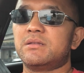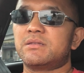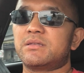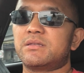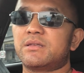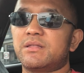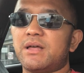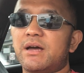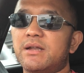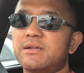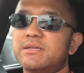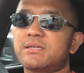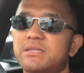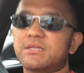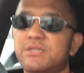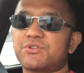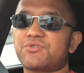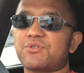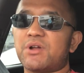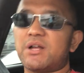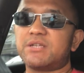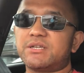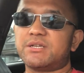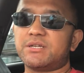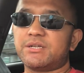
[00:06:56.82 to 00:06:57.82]
So that is the
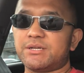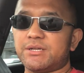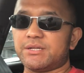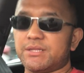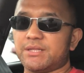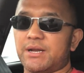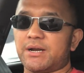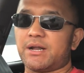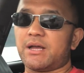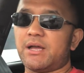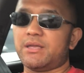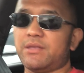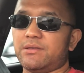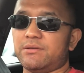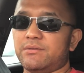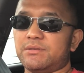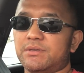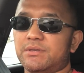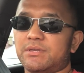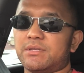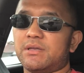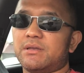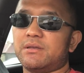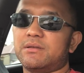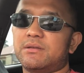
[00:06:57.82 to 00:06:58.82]
strategy that I
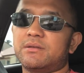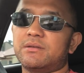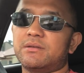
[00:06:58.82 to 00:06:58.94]
use.